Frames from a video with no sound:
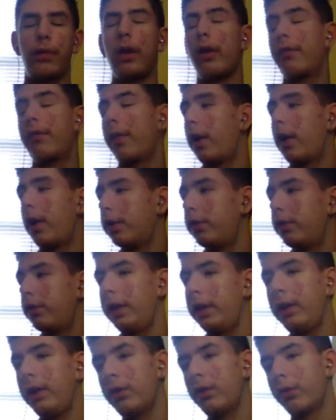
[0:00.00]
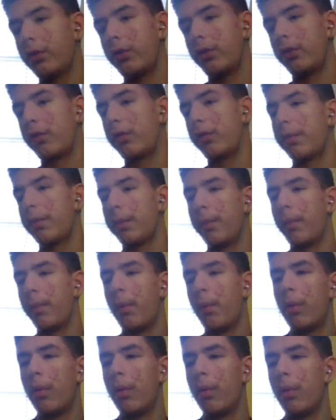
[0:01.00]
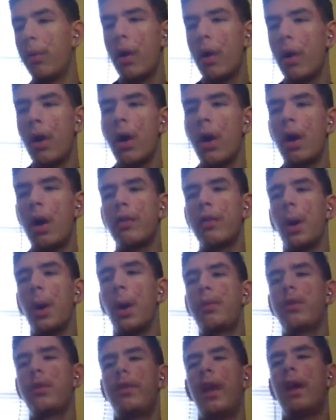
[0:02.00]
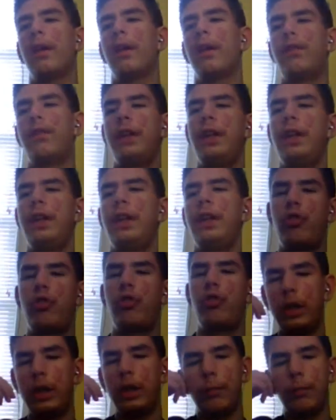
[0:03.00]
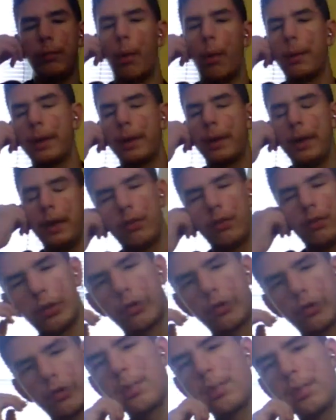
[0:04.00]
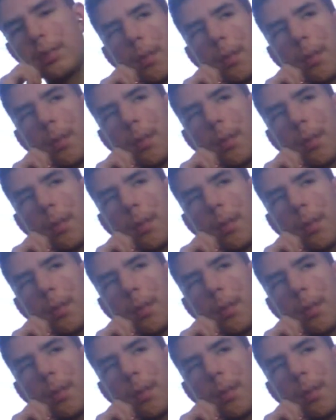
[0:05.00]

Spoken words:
Eagles in the Super Bowl. The ups and downs of each team going into the Super Bowl.